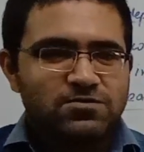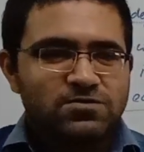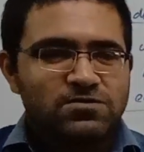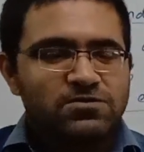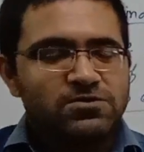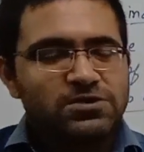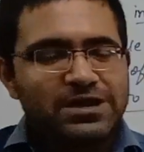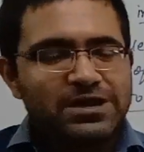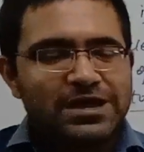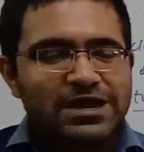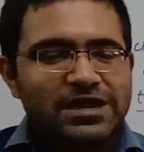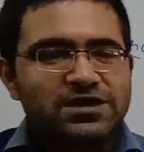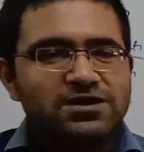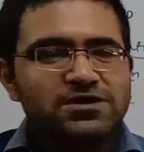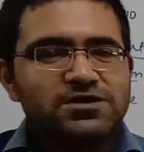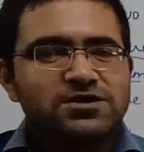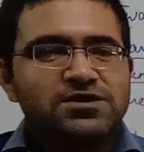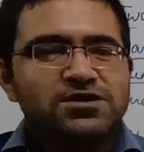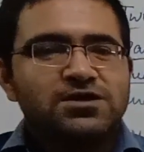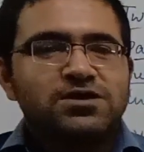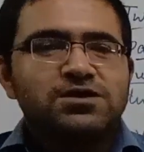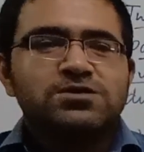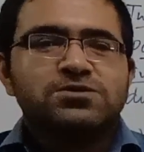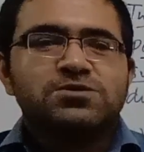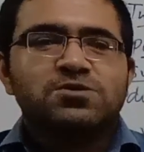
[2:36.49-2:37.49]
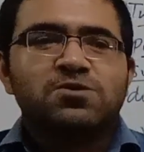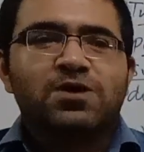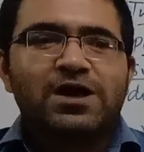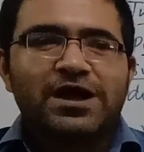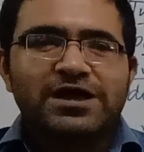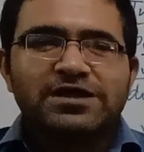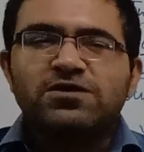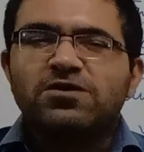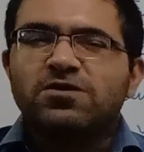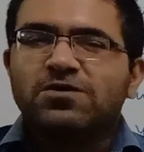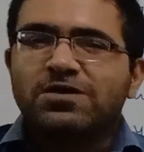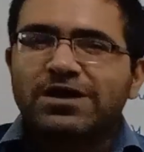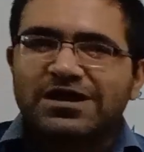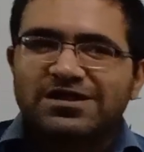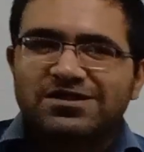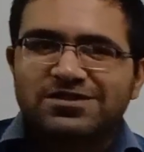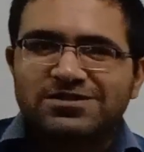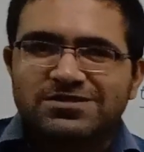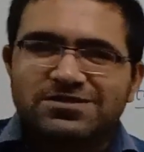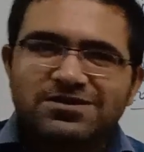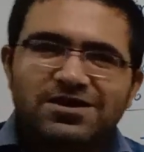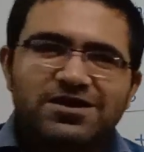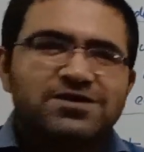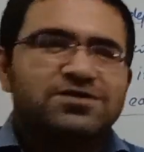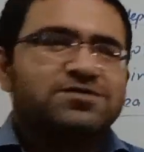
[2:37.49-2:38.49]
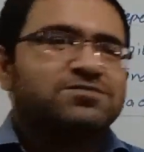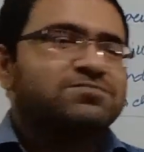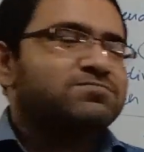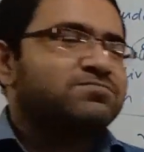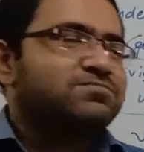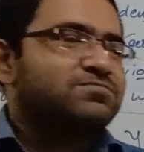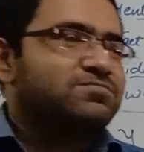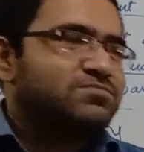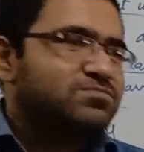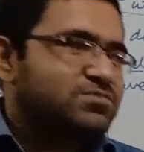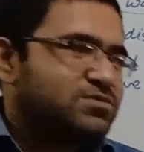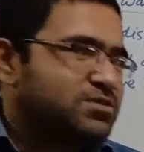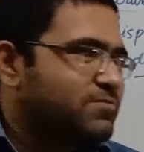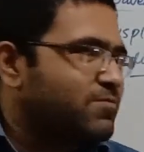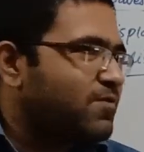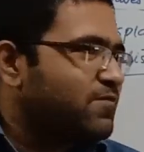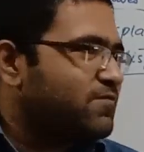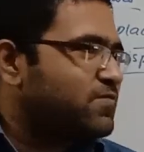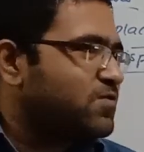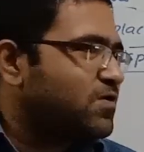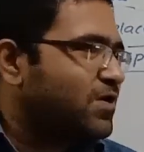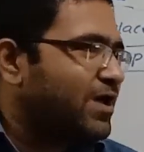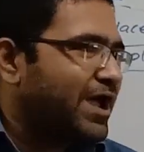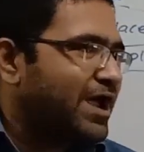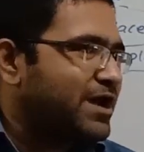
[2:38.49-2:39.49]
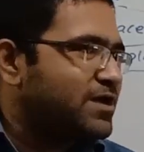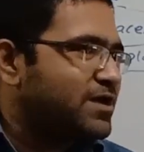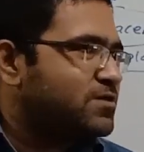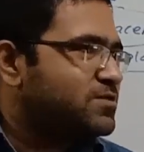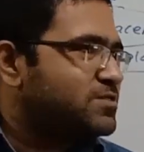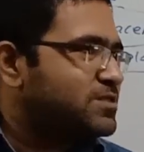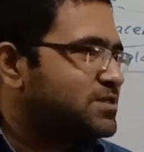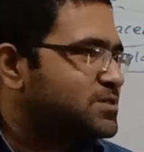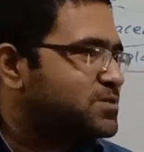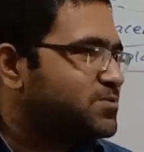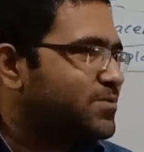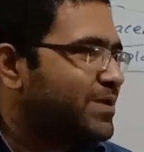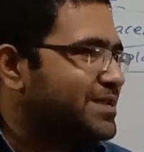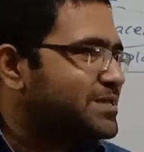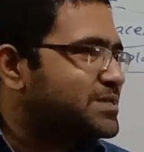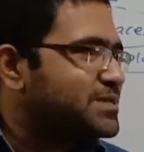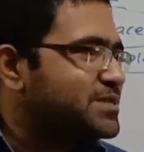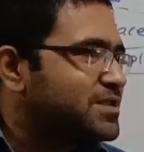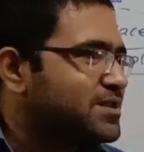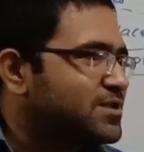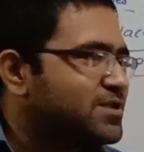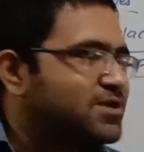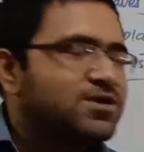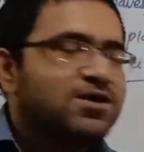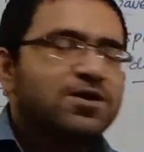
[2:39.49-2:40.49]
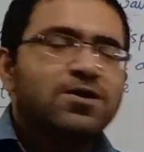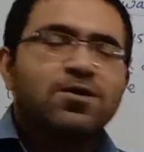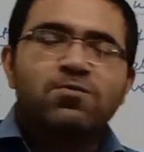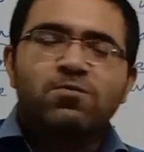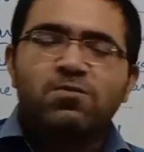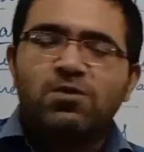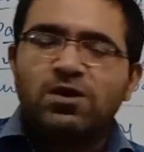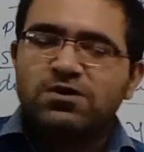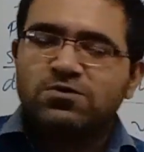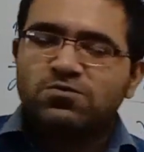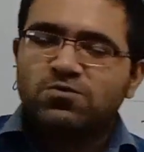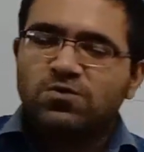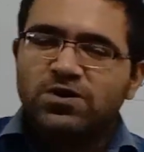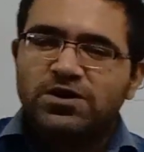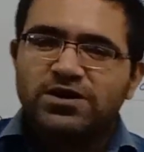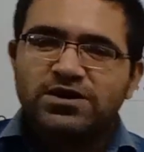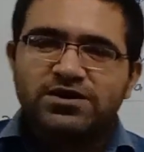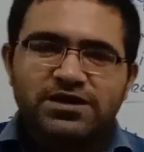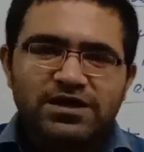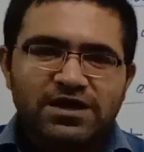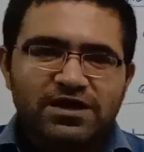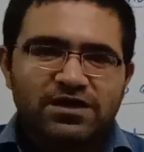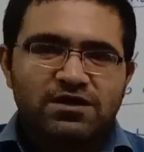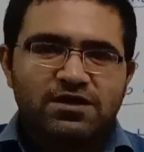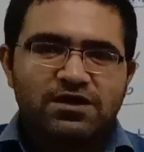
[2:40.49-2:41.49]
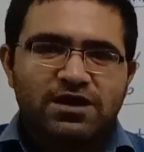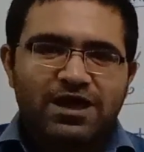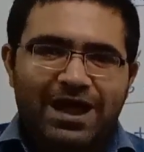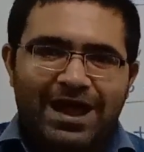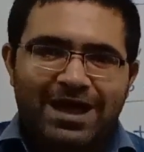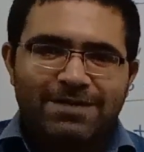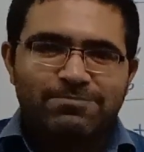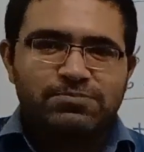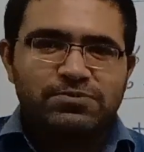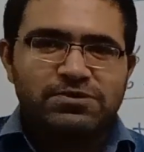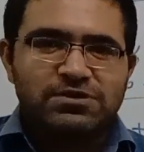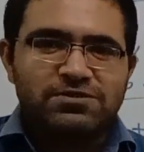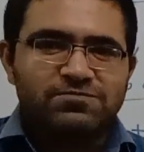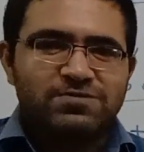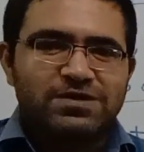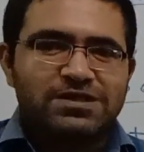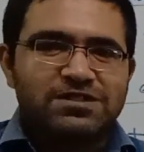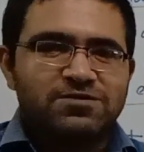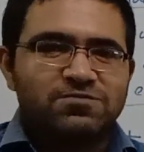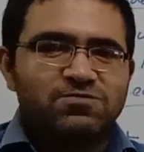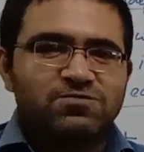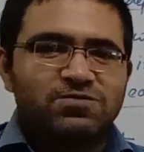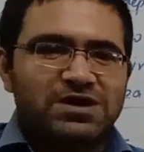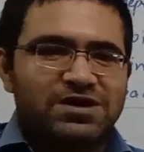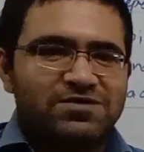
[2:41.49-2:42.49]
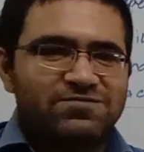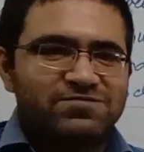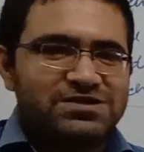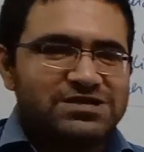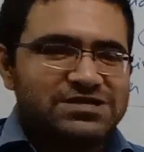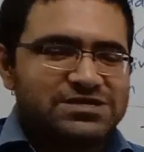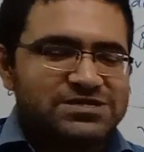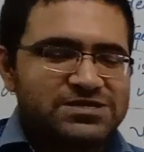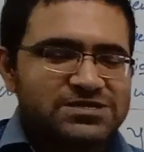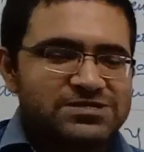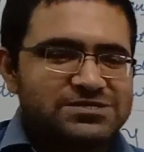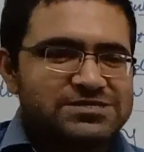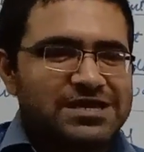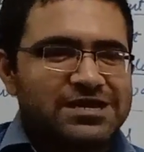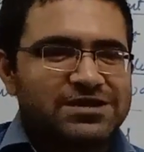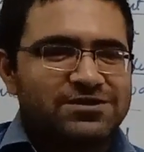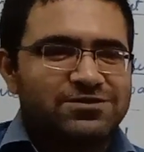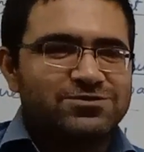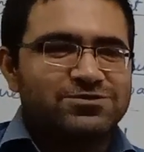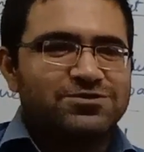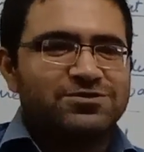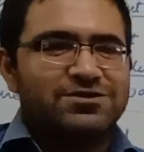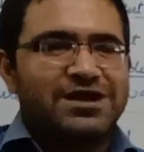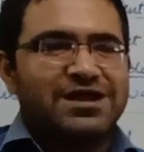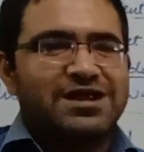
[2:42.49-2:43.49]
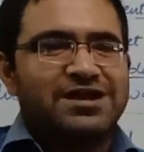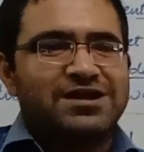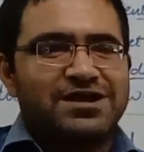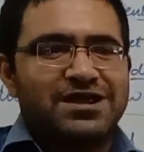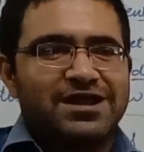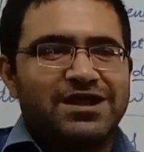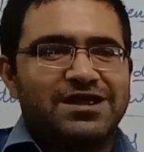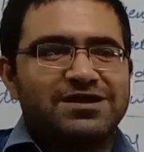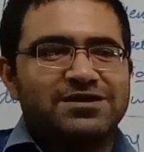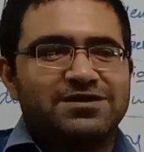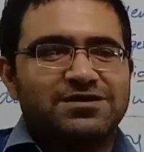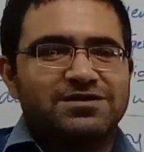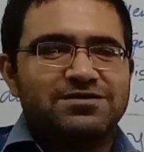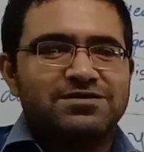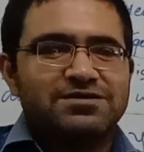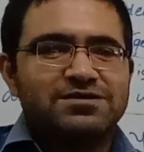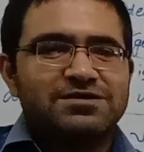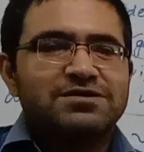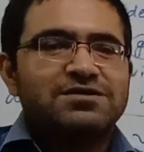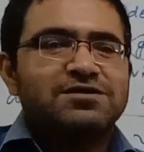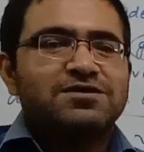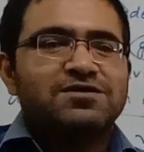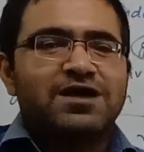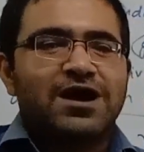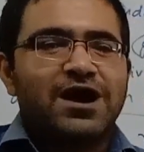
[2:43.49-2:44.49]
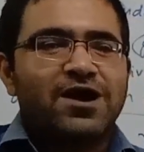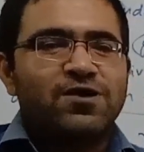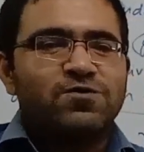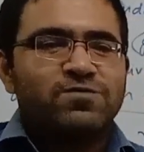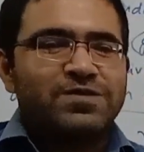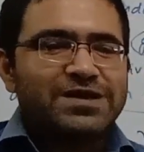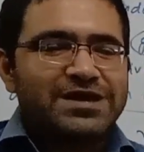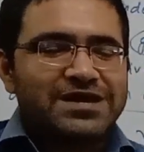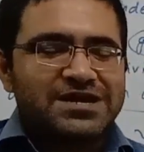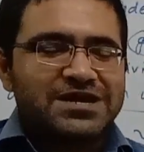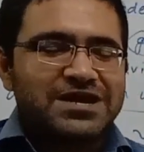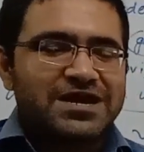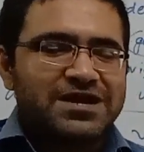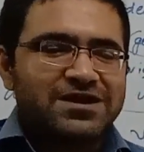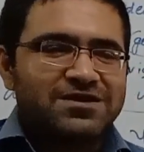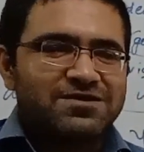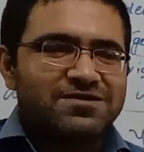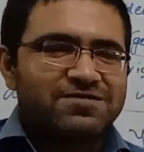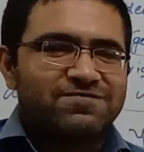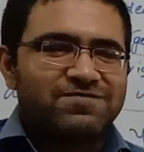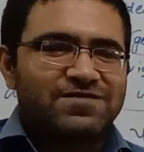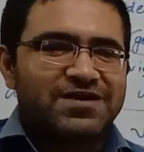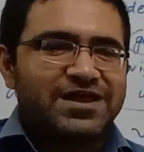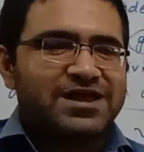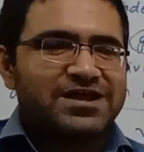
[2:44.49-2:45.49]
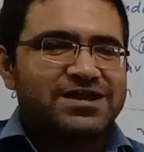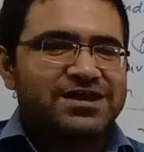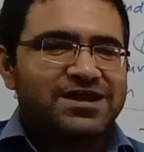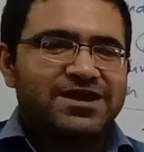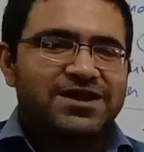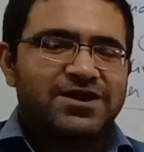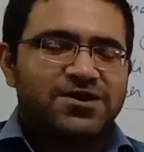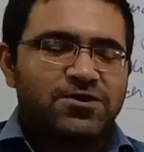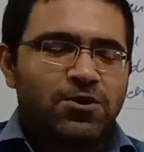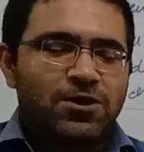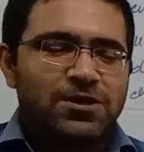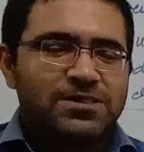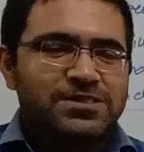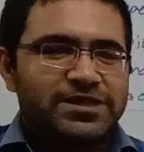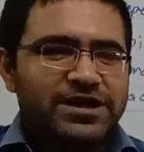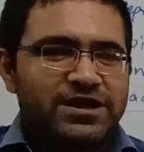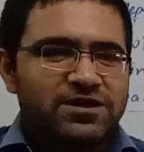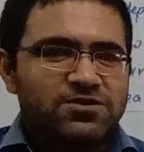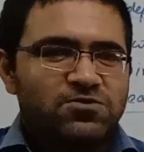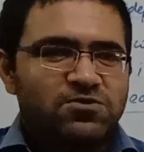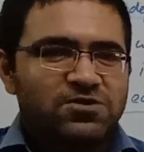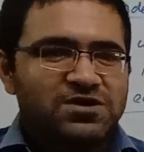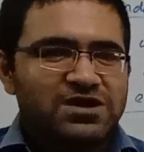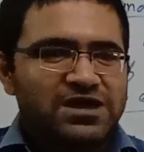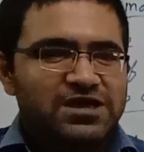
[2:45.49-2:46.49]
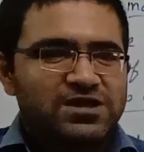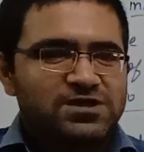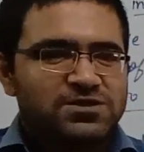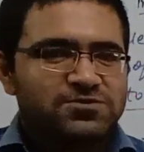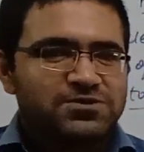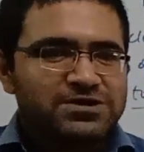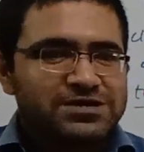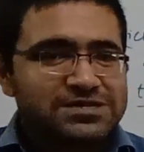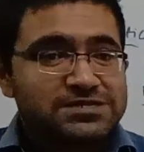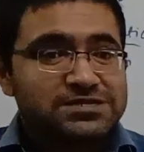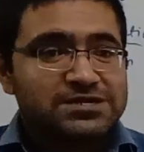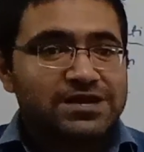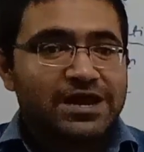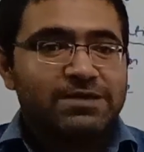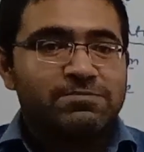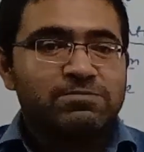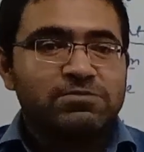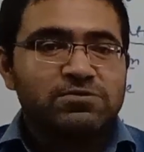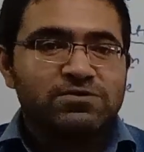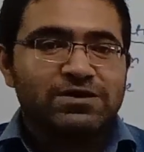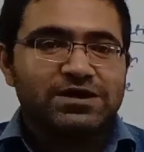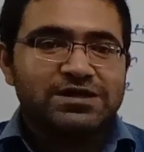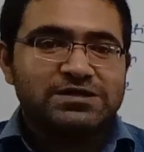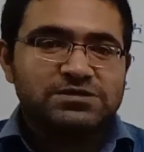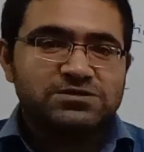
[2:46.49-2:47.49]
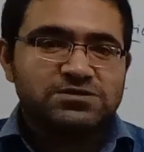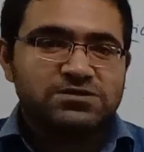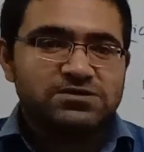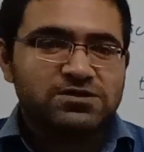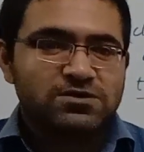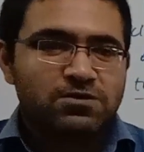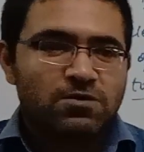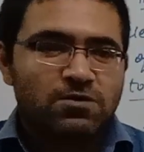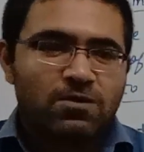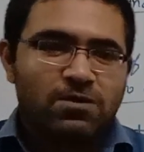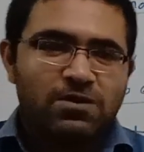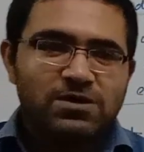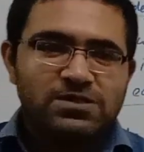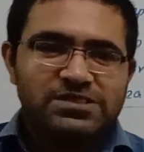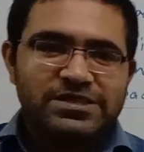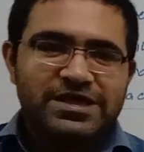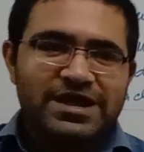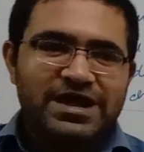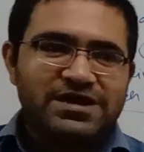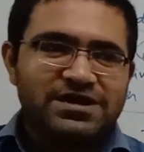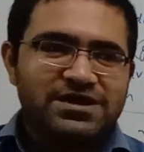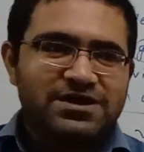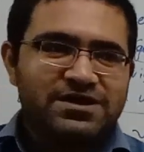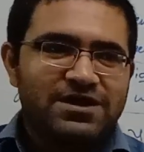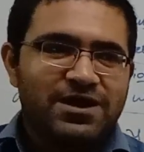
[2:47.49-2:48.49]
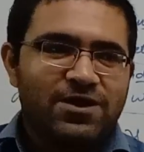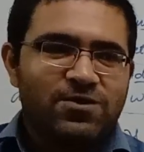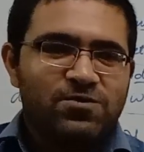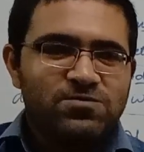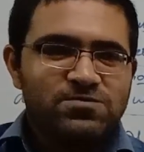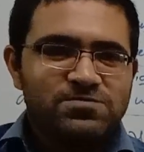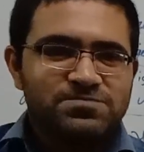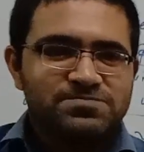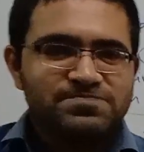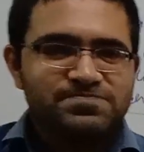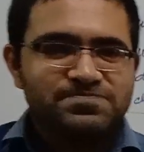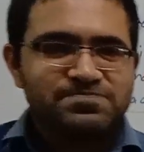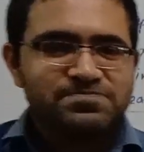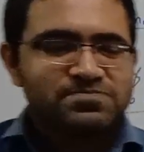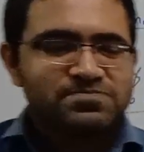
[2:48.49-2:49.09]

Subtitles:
Okay. So I know at the start some of you had this question. What would happen when the wave reaches that other end and how will it get reflected and all that? Okay, so it's time to answer all that now.